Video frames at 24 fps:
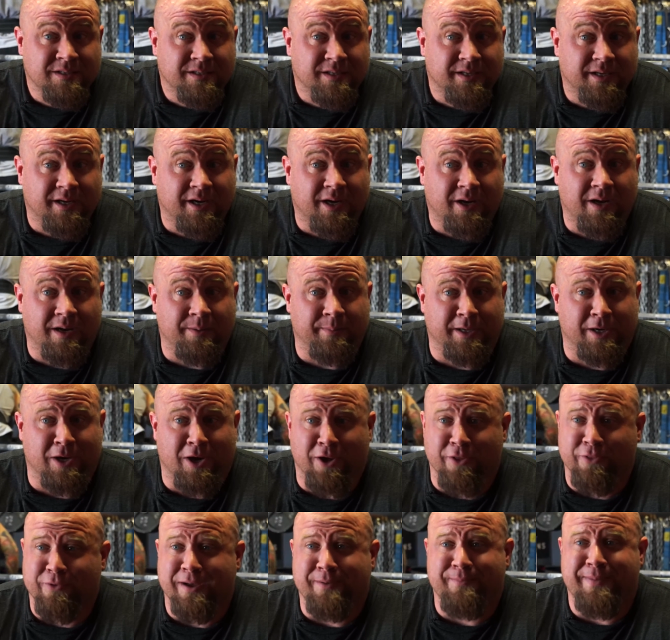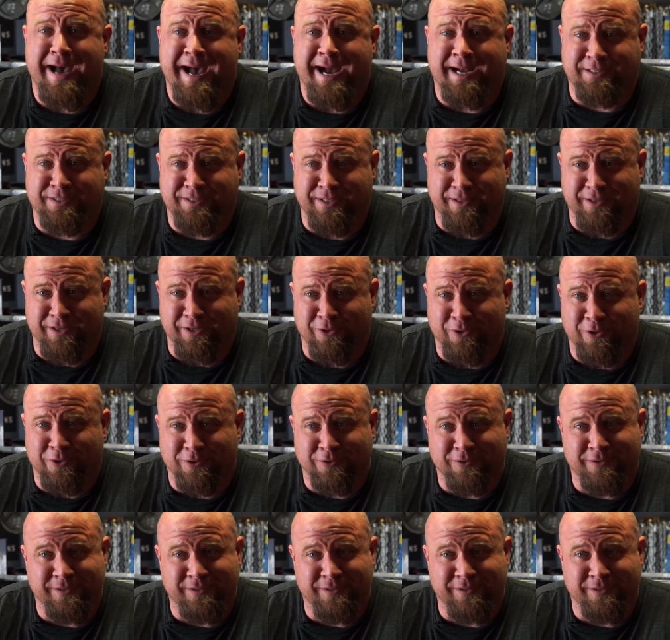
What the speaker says: I mean, all the way back to the old,